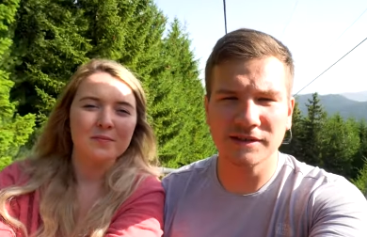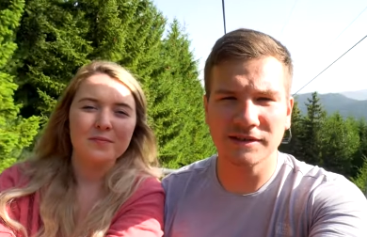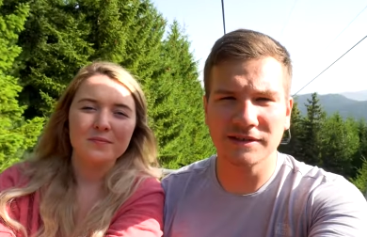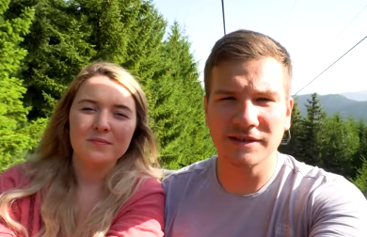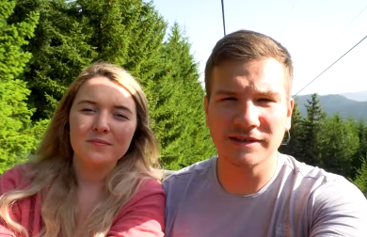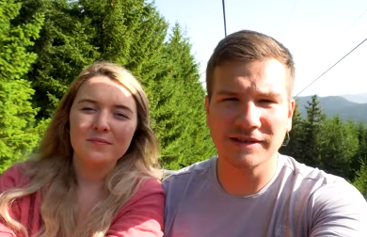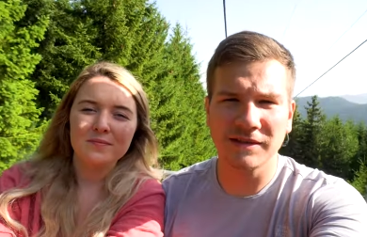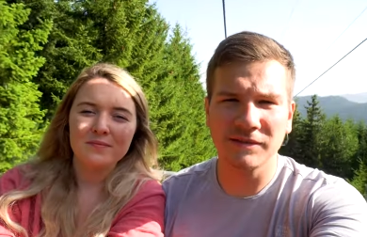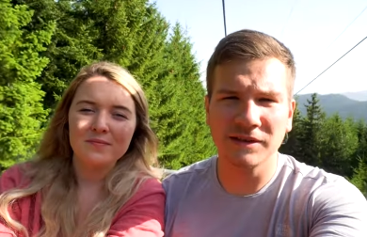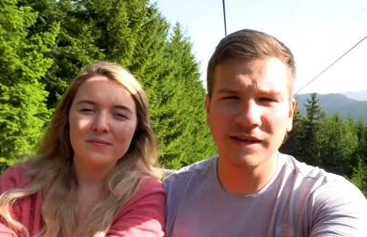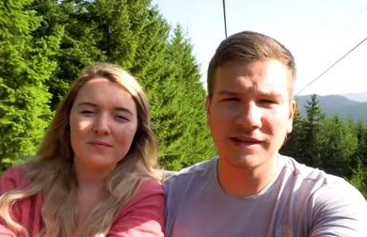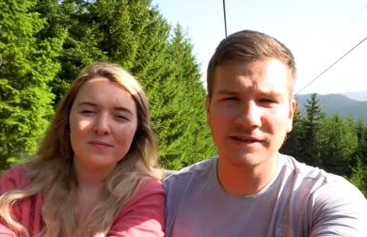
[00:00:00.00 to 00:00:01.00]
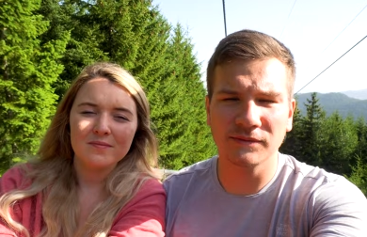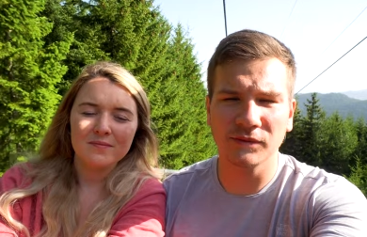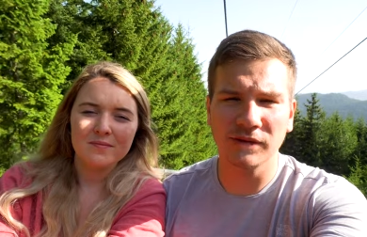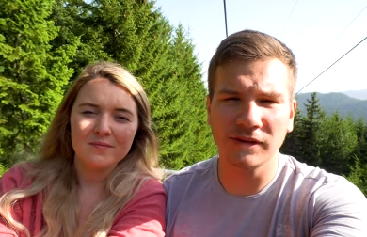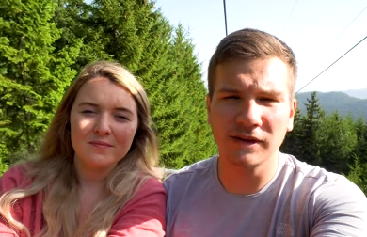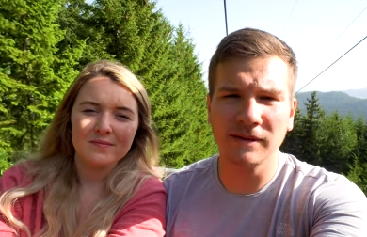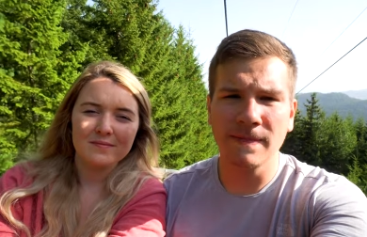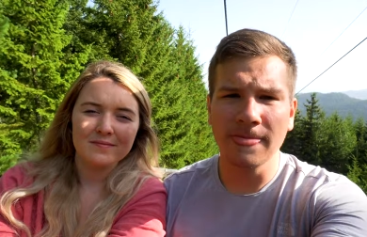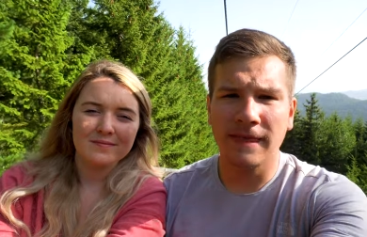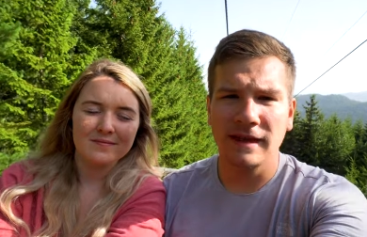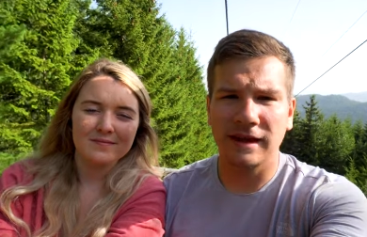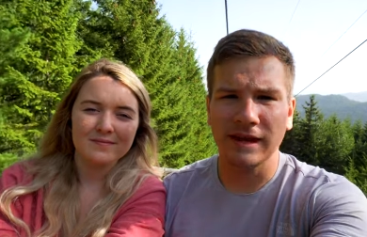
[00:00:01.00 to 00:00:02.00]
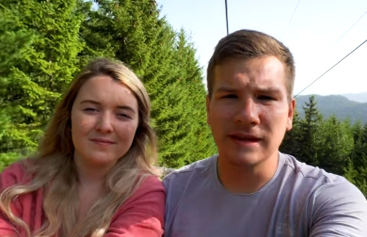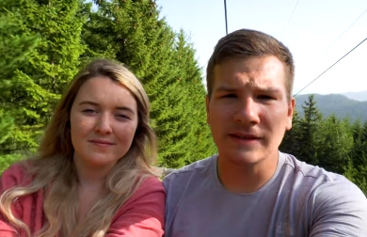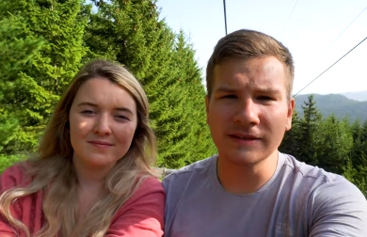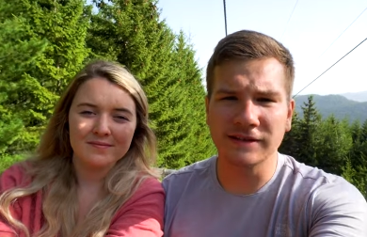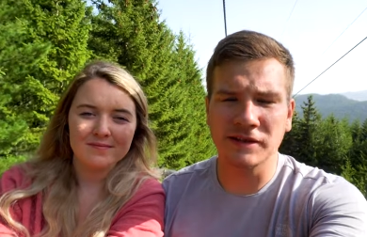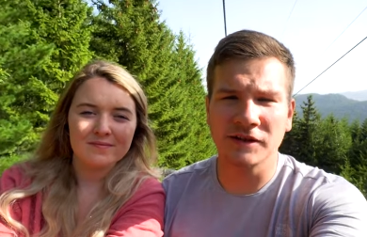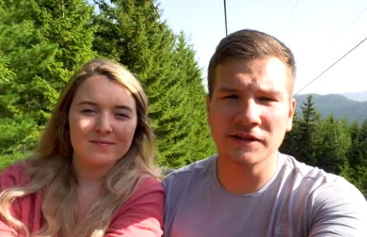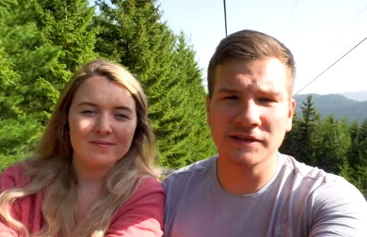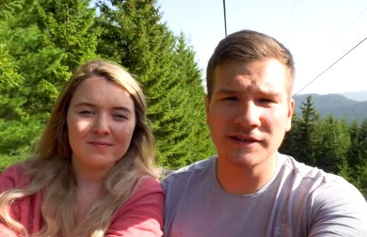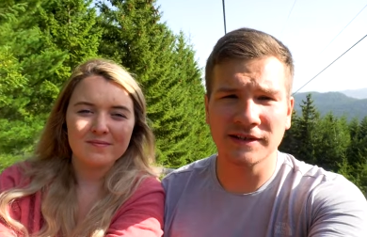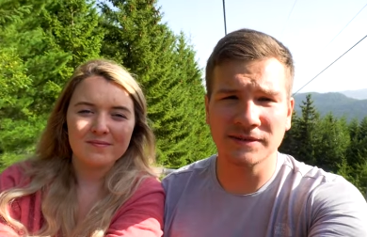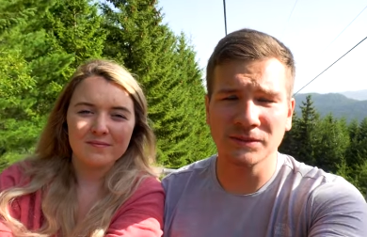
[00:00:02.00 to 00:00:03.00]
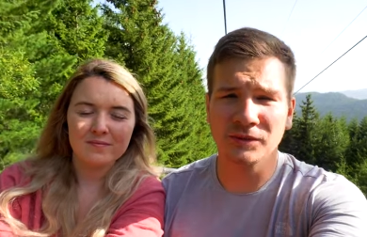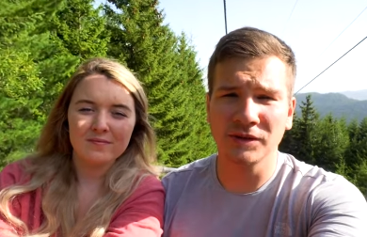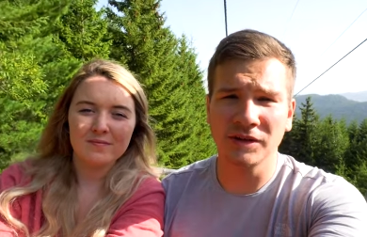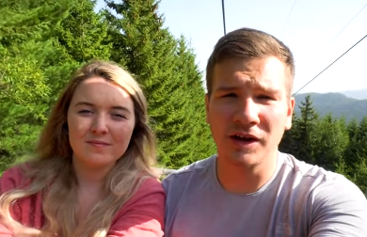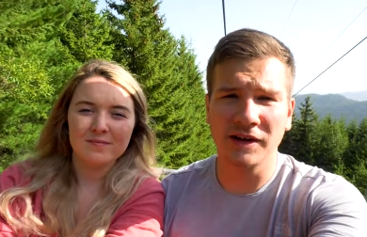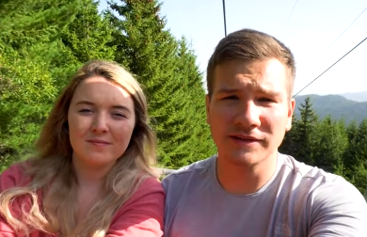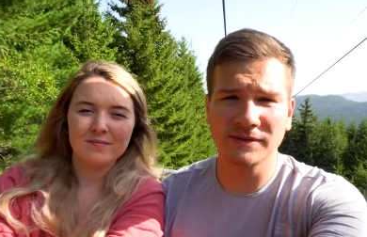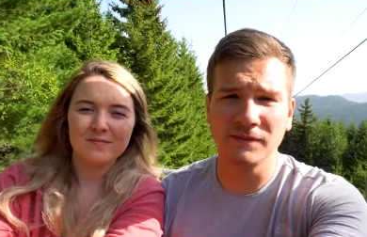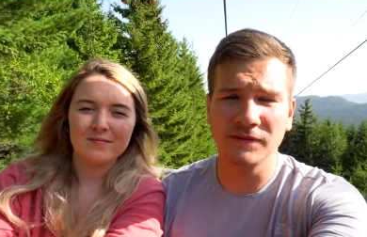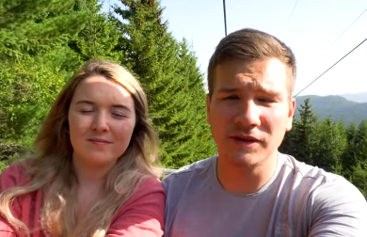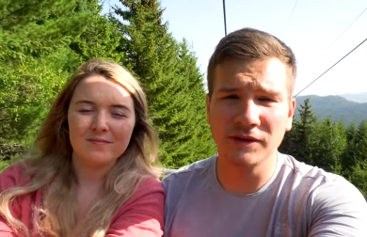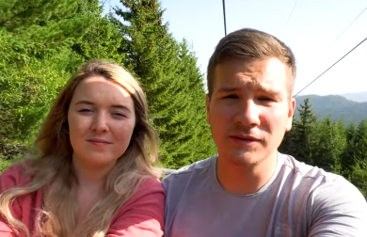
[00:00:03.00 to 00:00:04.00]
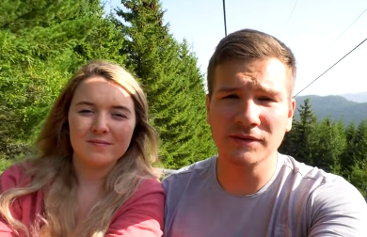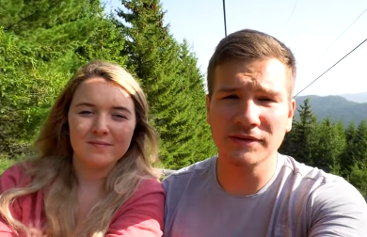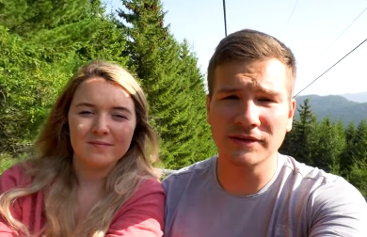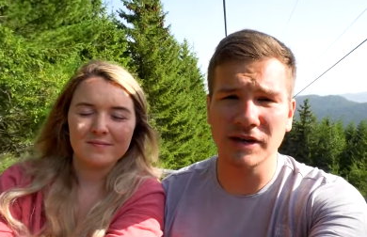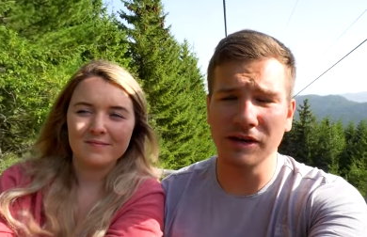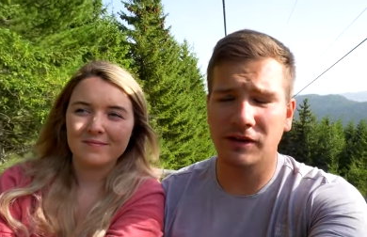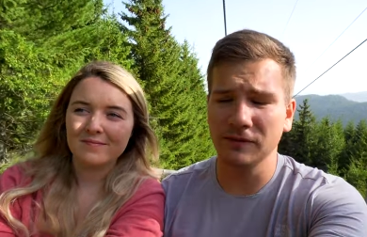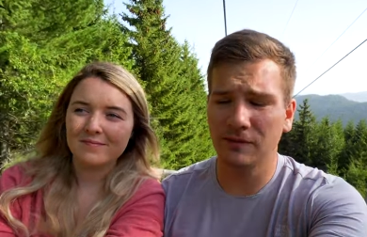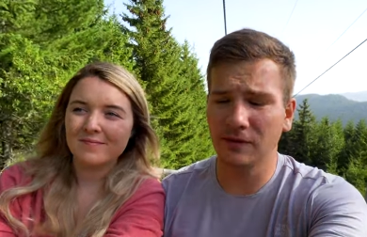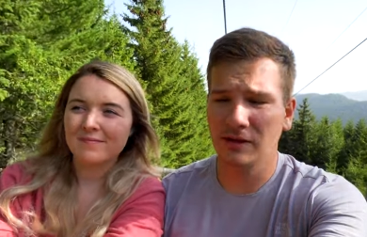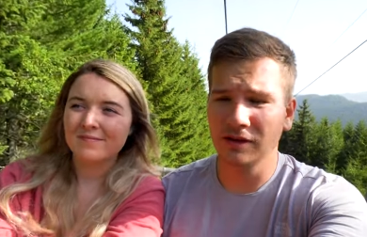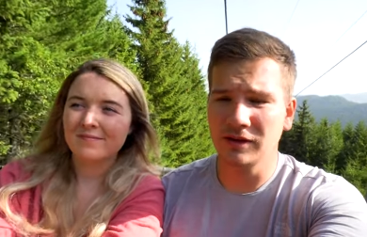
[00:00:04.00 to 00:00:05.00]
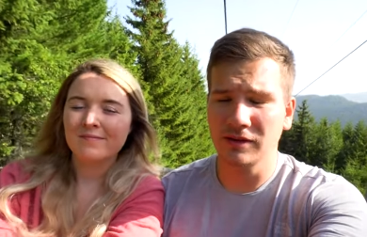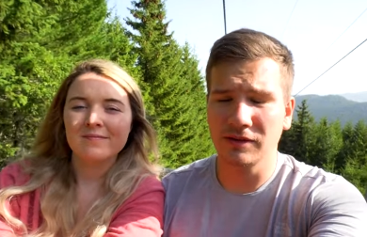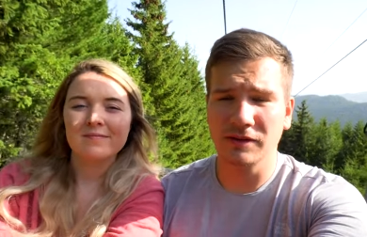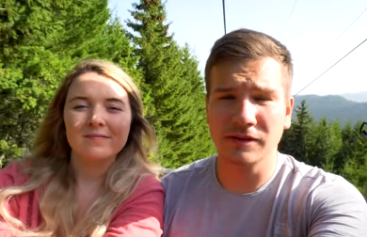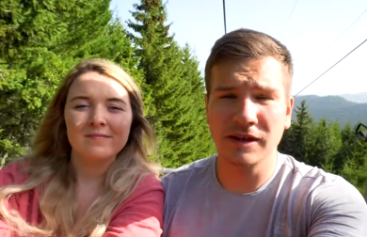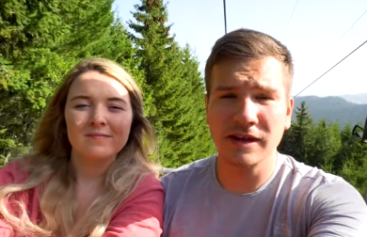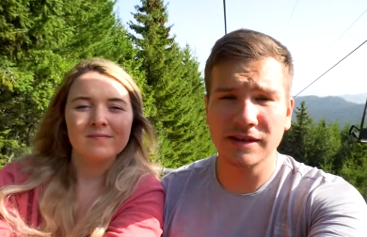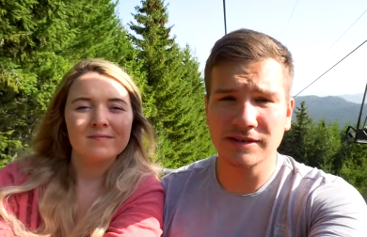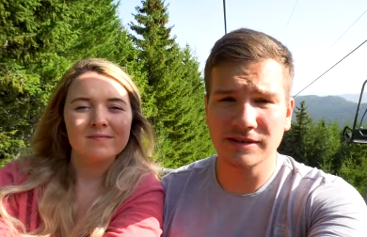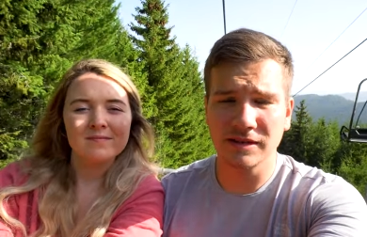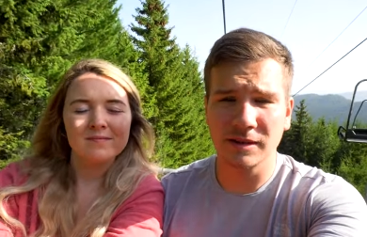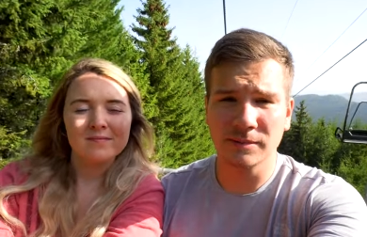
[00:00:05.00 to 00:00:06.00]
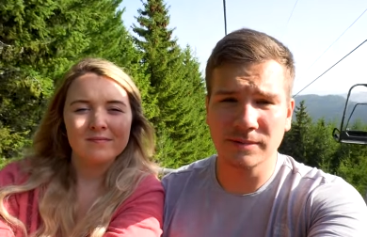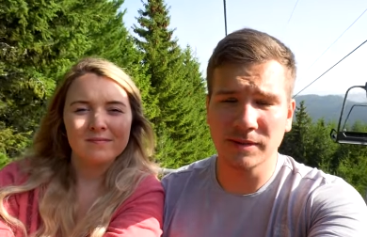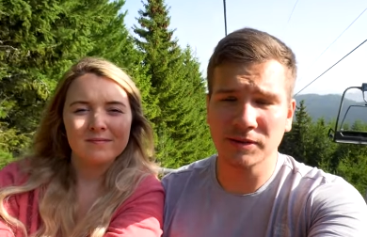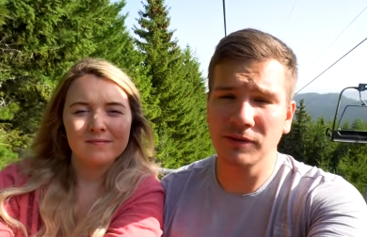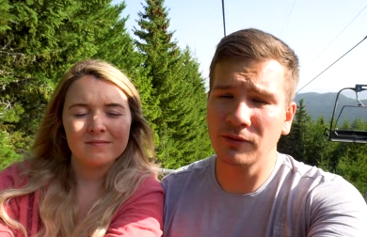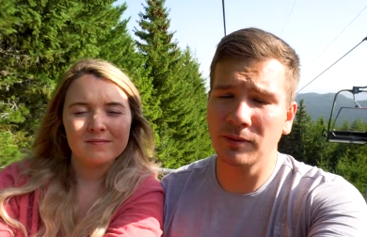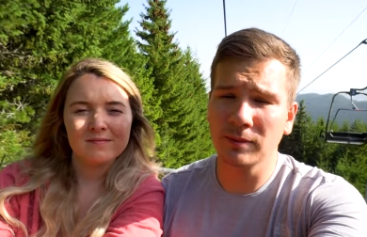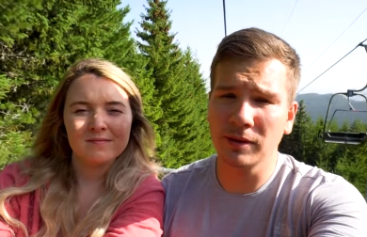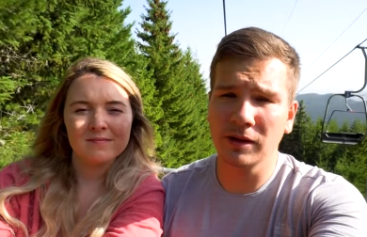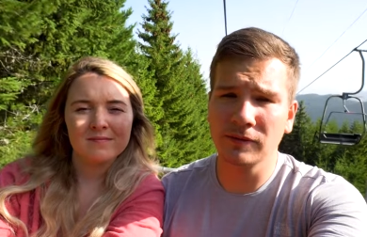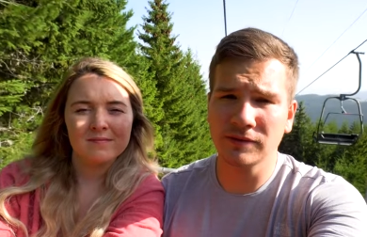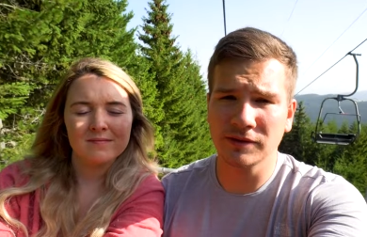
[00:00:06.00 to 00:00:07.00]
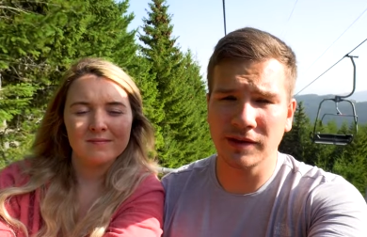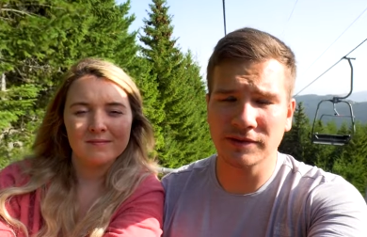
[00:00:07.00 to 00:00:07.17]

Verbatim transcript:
Speaker 1: is the Seven Lakes of Rila, and this area just has some really awesome views of the lakes, um, especially from above.